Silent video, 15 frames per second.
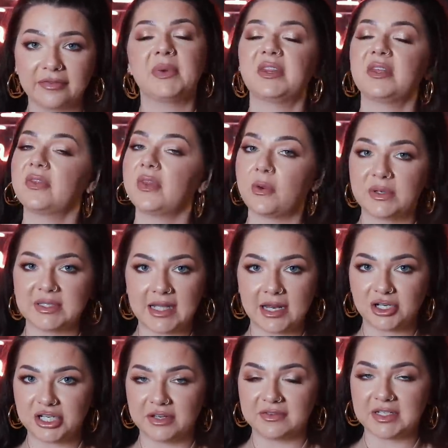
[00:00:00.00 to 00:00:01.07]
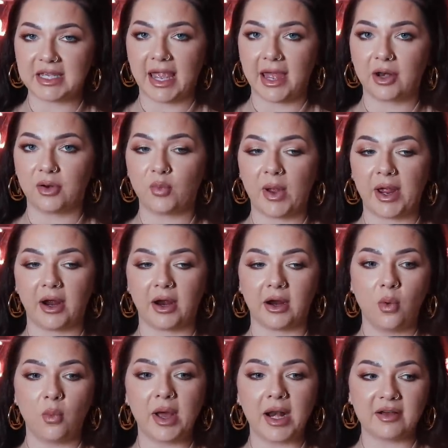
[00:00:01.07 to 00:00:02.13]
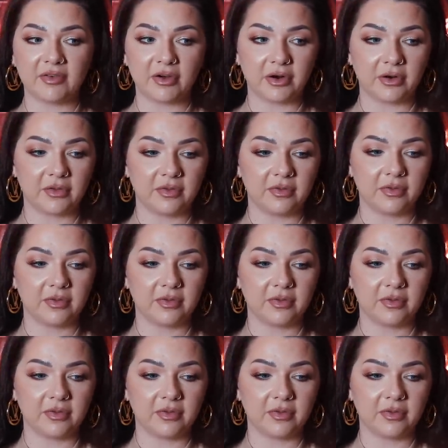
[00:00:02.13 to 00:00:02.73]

But then there was that shift again where whatever